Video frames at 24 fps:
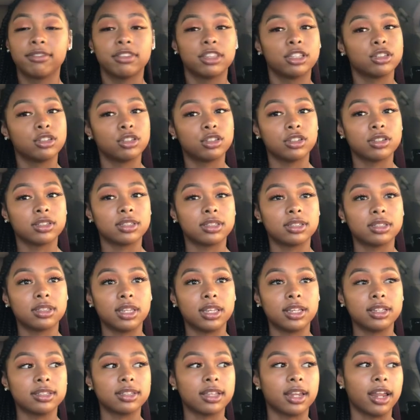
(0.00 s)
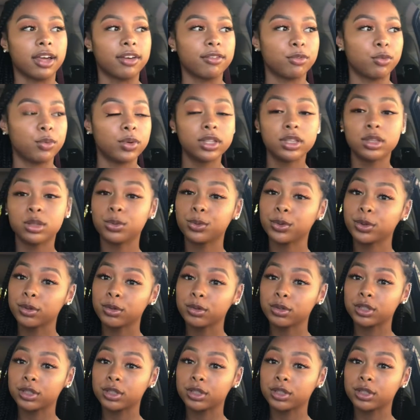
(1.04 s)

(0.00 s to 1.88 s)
This is just things that I've went through.